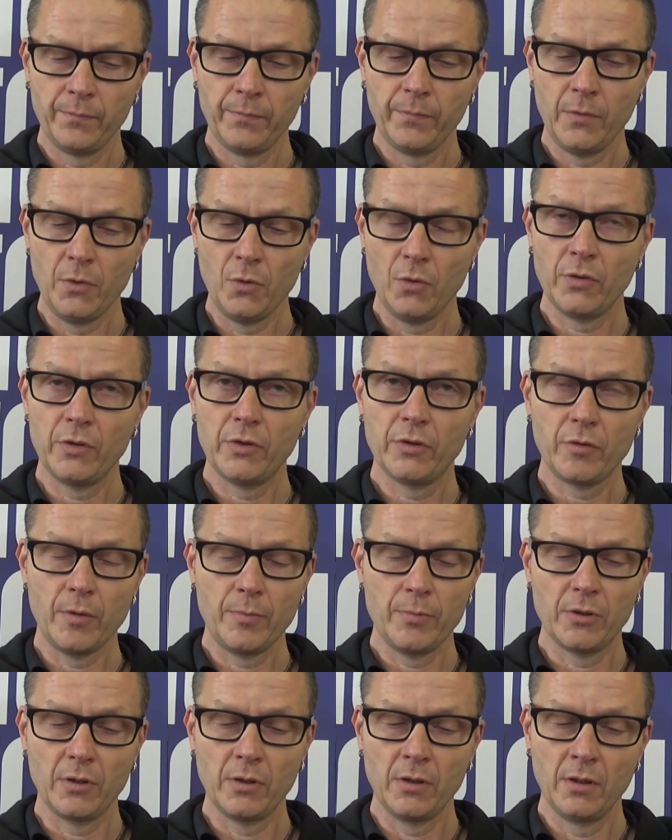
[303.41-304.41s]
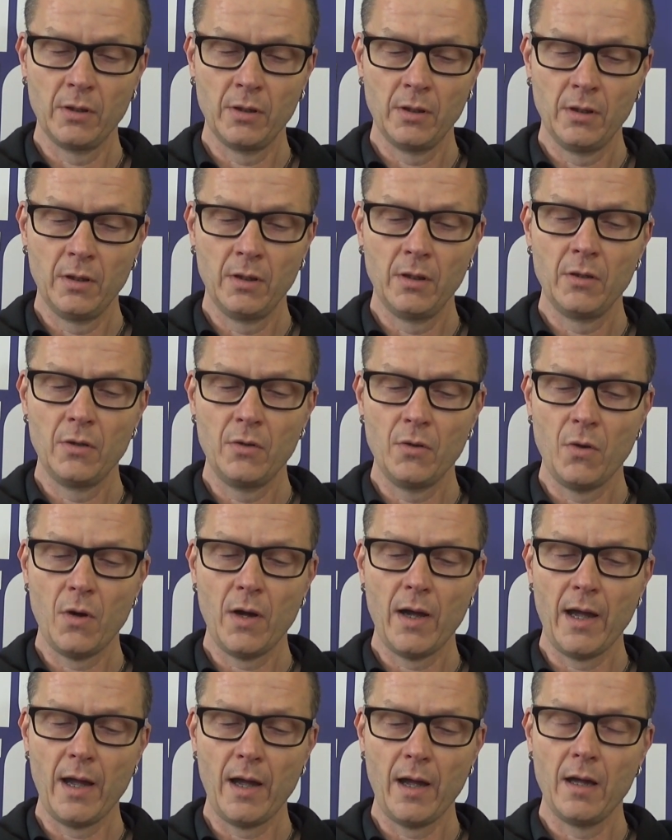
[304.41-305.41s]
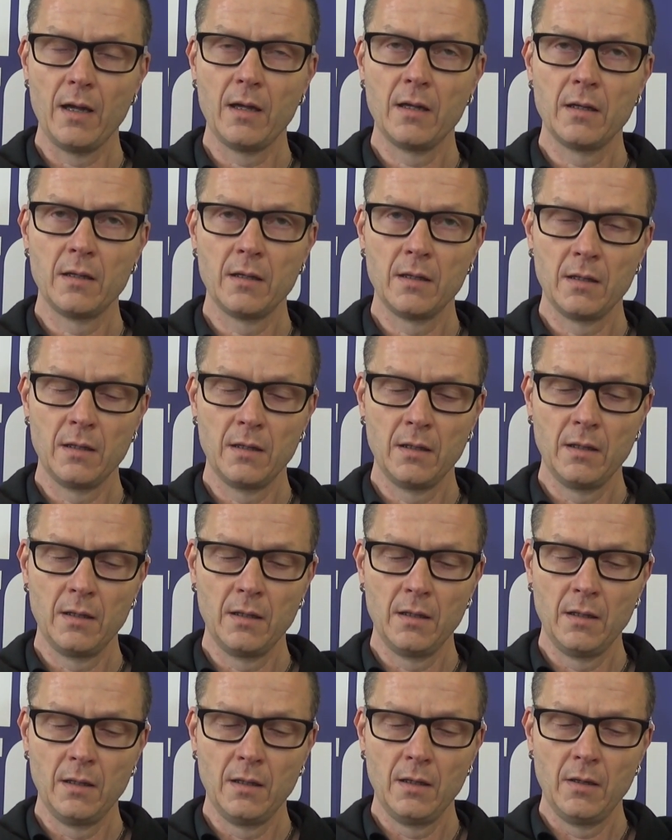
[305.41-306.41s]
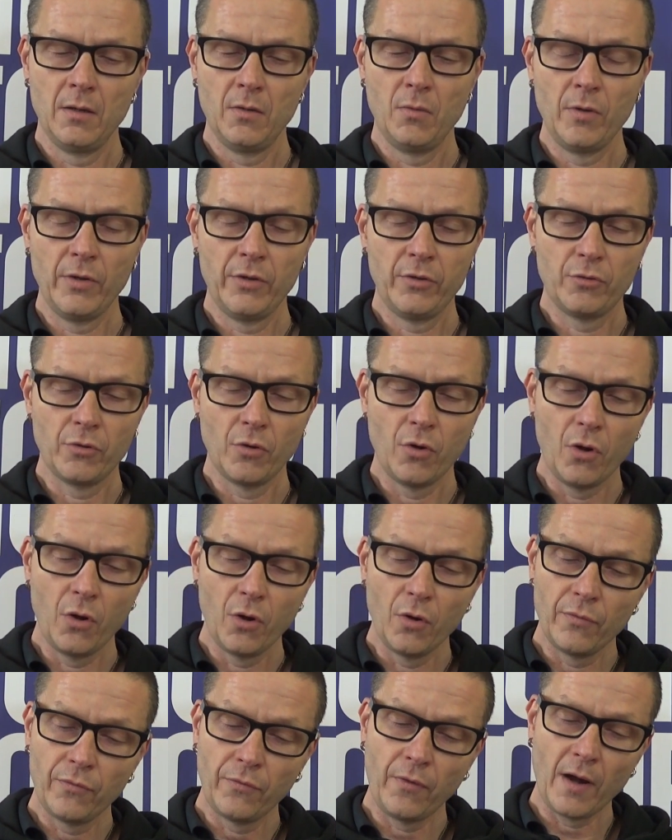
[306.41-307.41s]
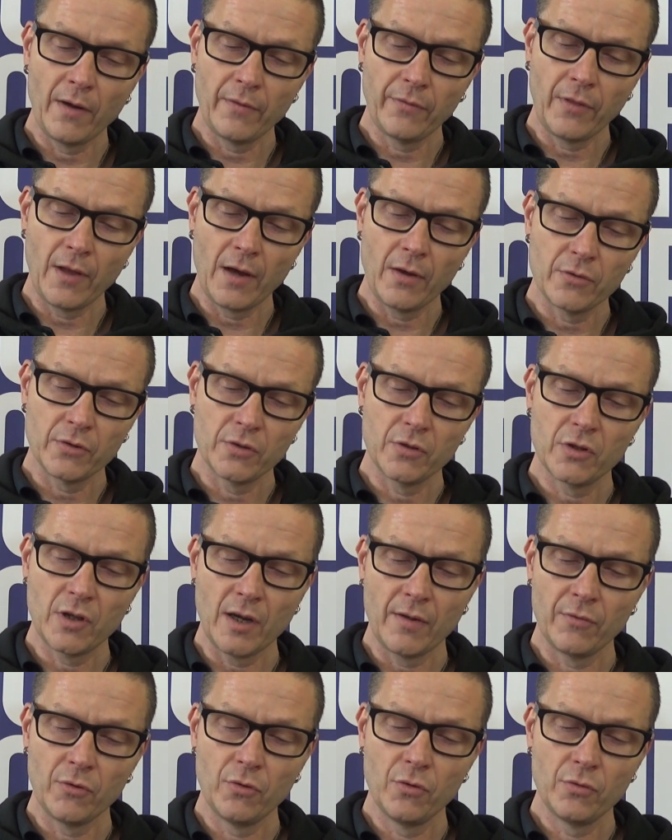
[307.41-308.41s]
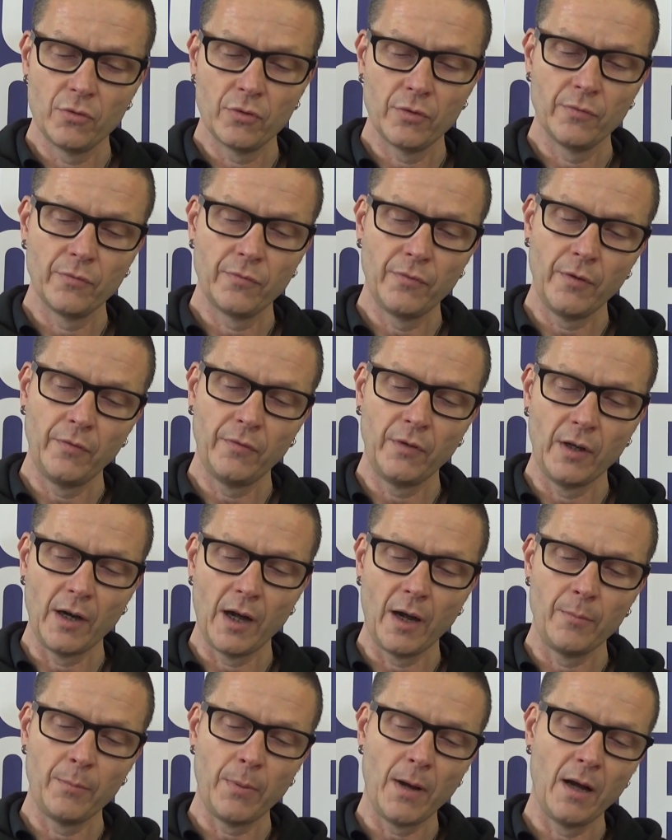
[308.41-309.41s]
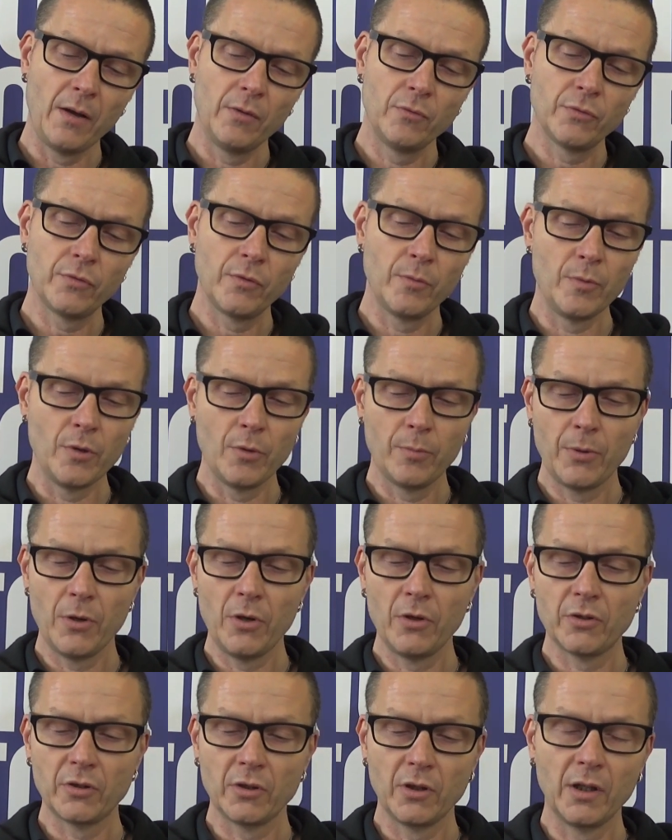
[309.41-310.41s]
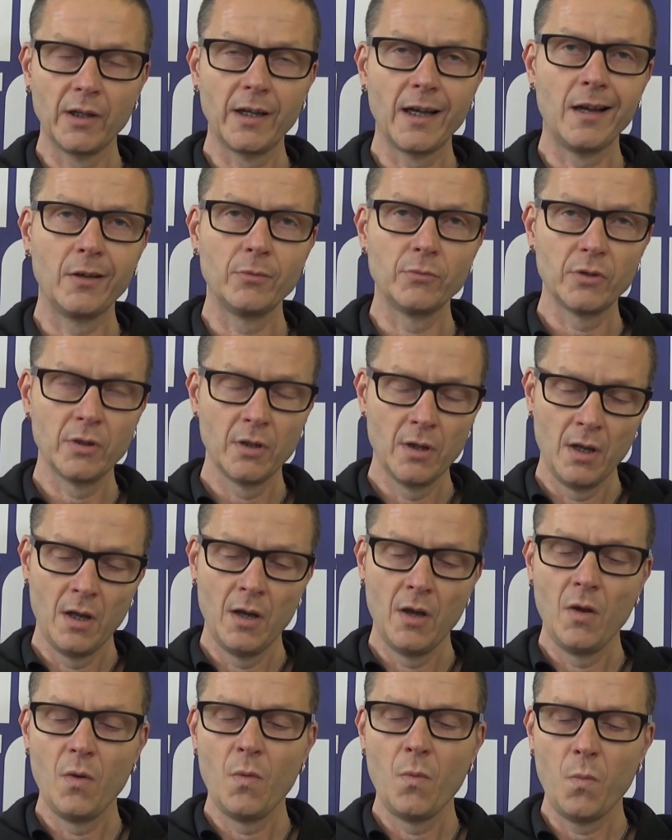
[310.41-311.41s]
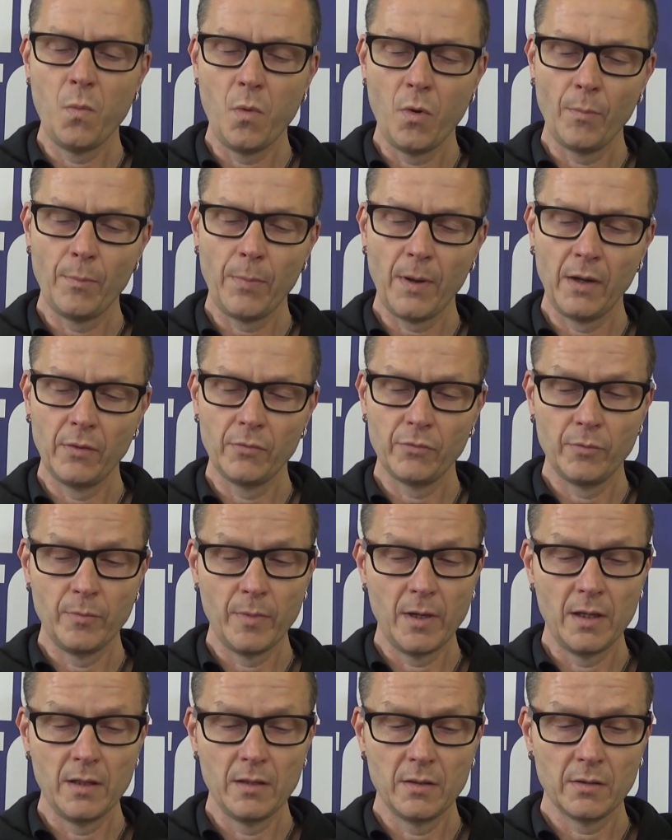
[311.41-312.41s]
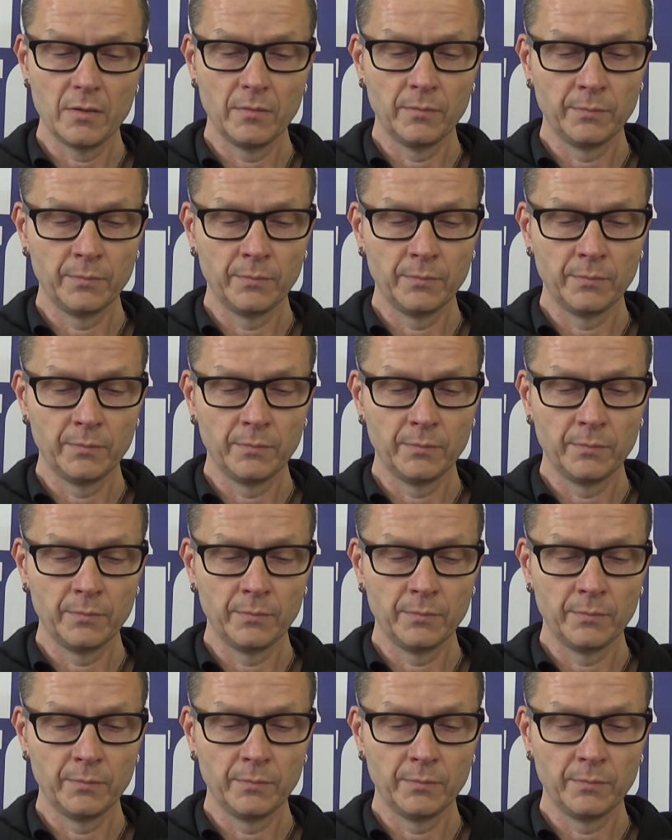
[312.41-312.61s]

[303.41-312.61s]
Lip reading: Your description. Your hair. A withdrawal of £5,759 from your personal account. £1 remains.